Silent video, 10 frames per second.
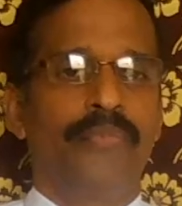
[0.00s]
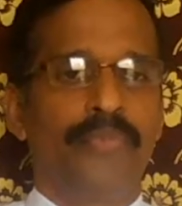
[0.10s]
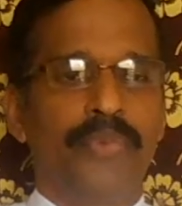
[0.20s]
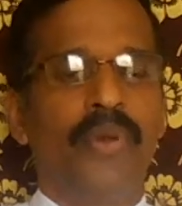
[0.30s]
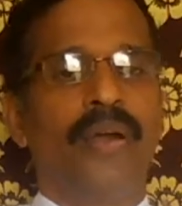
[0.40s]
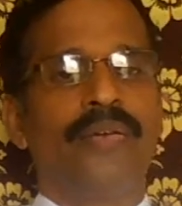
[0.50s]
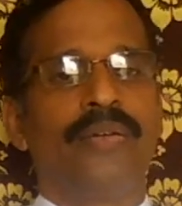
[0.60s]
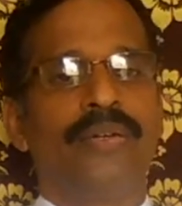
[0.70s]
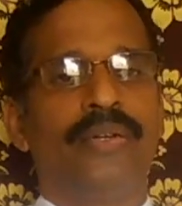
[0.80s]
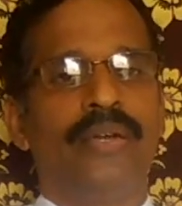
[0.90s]

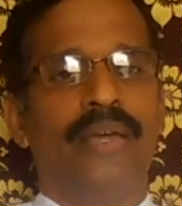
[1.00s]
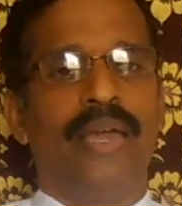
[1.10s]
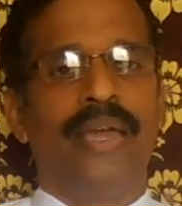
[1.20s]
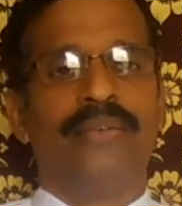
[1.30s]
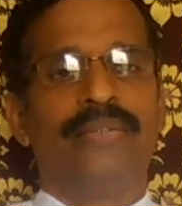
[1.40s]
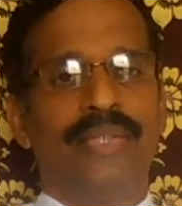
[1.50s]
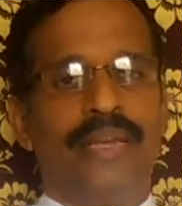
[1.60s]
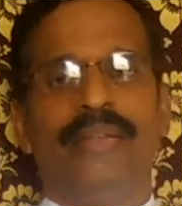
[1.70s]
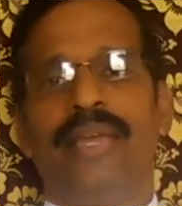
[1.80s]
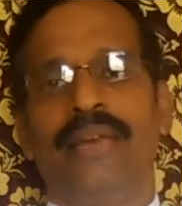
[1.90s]
Pulak and
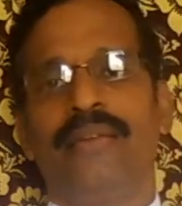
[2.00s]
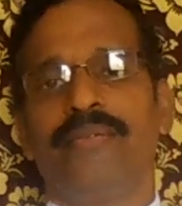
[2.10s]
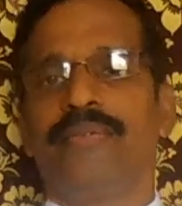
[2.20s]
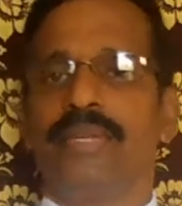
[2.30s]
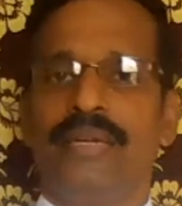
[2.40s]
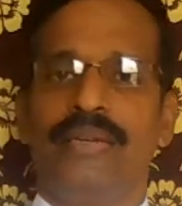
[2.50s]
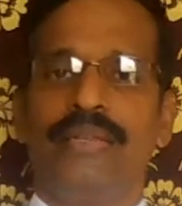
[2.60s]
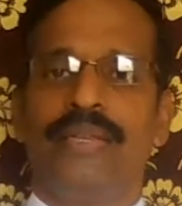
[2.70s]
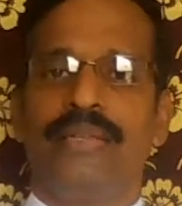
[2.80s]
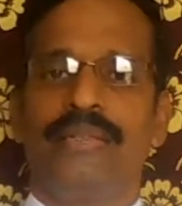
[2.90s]
said that certain
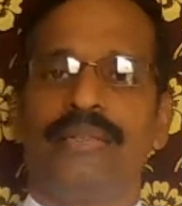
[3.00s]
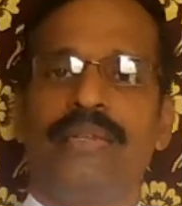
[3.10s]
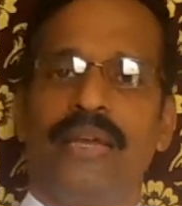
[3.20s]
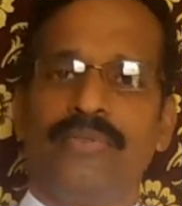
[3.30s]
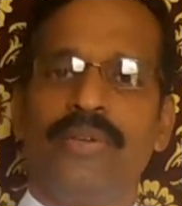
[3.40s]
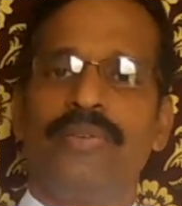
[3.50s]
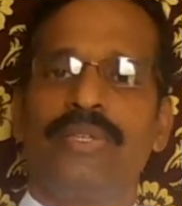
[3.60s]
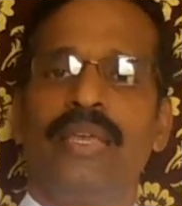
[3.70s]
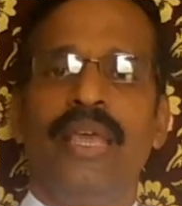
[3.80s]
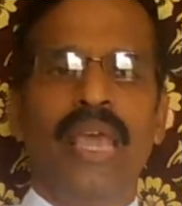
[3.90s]
things. Now we will
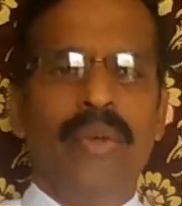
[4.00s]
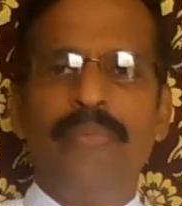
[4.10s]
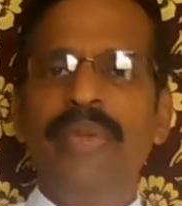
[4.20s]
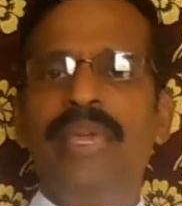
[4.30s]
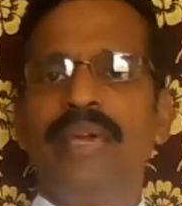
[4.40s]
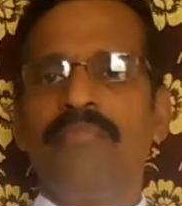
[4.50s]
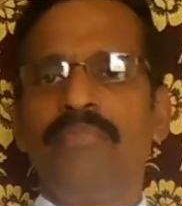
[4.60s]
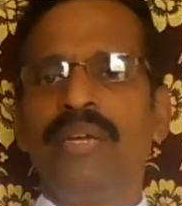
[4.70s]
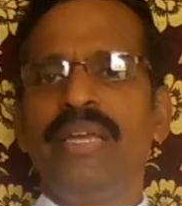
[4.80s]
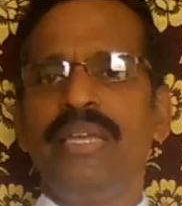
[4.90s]
see. Mere
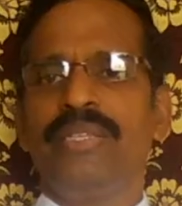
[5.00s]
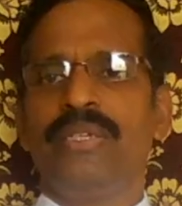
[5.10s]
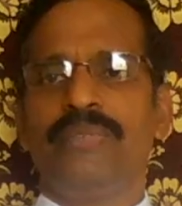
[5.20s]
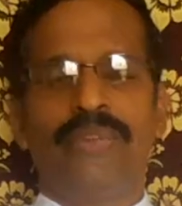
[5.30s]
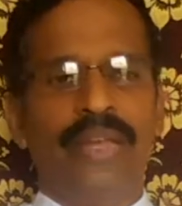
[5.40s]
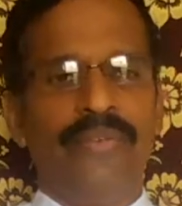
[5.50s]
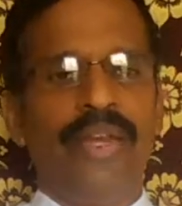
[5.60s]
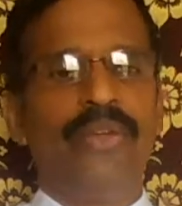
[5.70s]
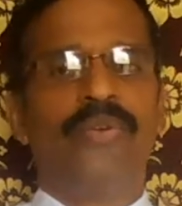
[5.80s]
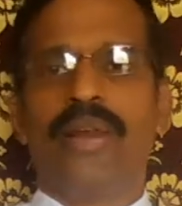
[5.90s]
breach of
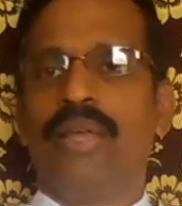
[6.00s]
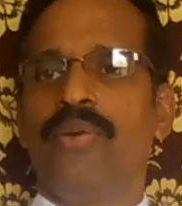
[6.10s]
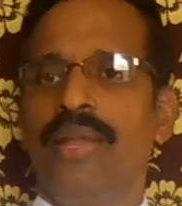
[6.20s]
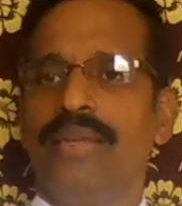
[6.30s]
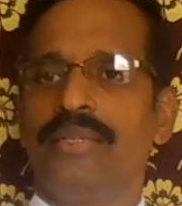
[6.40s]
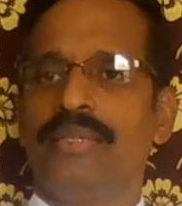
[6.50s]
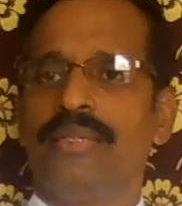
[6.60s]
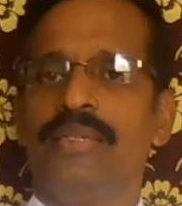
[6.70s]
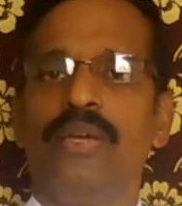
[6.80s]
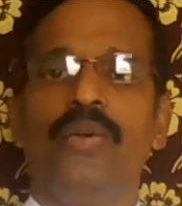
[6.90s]
revenue
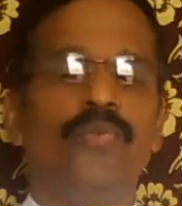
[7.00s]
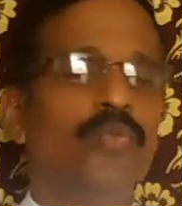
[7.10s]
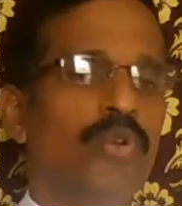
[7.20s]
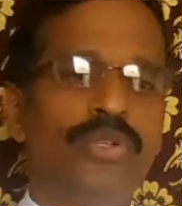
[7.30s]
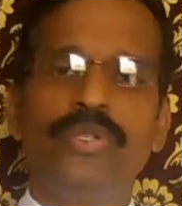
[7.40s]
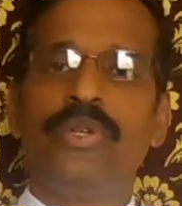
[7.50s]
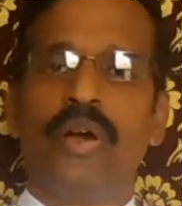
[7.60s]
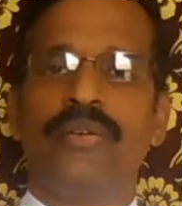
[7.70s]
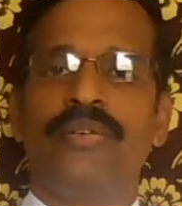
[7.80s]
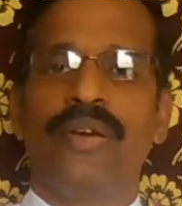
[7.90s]
regulation would
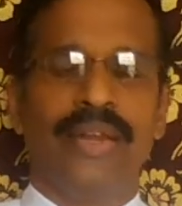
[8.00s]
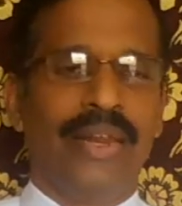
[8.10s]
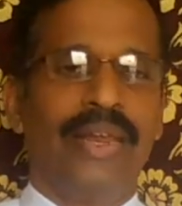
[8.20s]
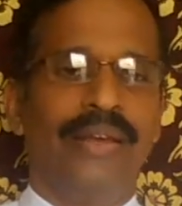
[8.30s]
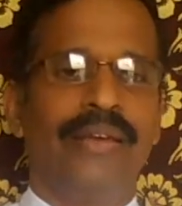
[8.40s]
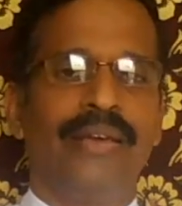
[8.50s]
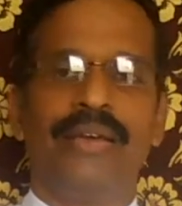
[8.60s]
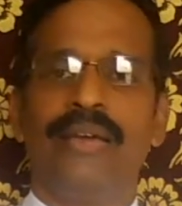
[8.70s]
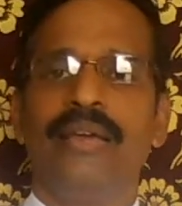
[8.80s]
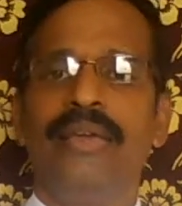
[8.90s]
not
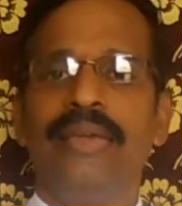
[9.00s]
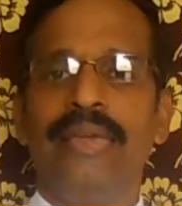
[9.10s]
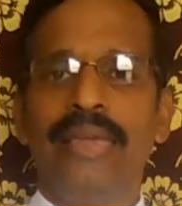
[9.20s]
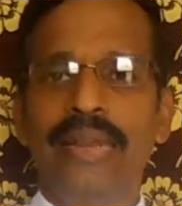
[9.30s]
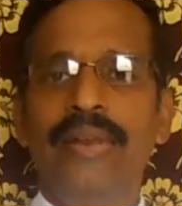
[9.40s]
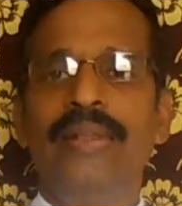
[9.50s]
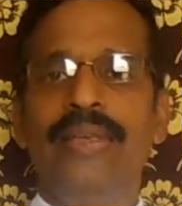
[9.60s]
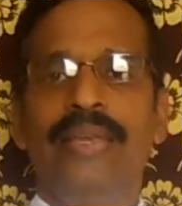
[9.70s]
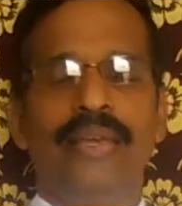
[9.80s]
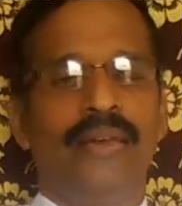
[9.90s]
render
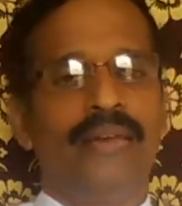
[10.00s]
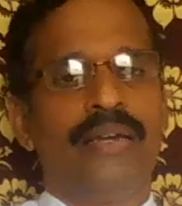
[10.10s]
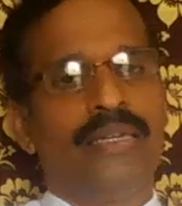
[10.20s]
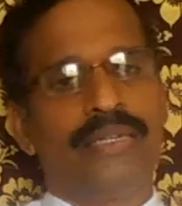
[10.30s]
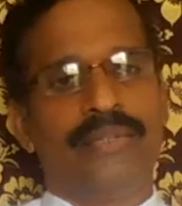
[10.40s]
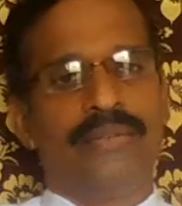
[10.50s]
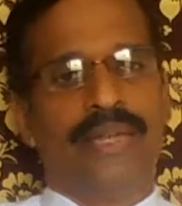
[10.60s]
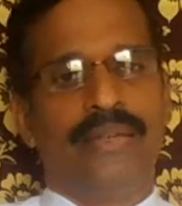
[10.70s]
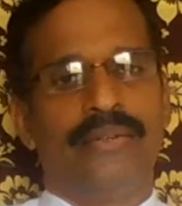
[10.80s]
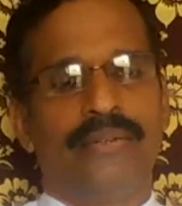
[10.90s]
illegal a
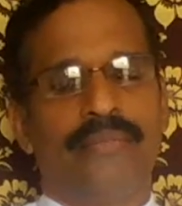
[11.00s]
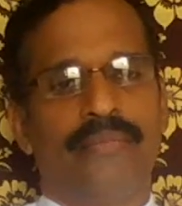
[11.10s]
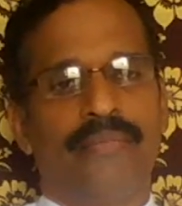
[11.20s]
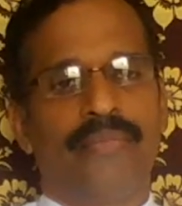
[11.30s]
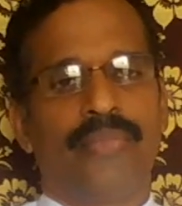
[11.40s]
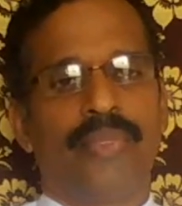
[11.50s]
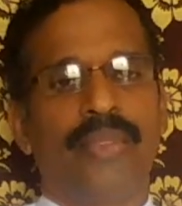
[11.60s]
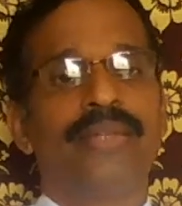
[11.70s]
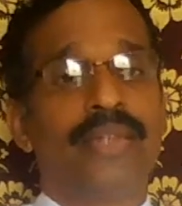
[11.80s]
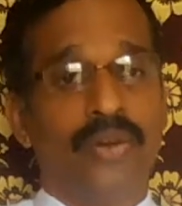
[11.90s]
contract.
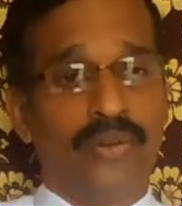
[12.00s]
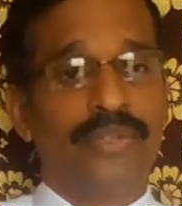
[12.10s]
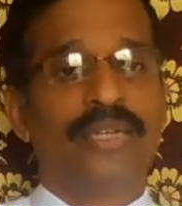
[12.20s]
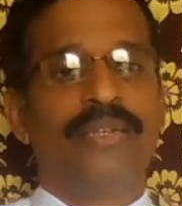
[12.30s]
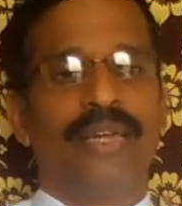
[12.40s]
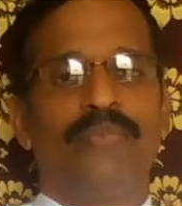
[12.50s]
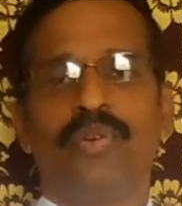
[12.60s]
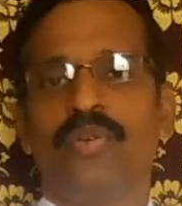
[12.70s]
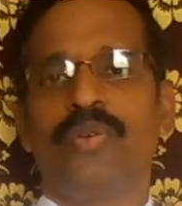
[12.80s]
That's the Law of Contract book.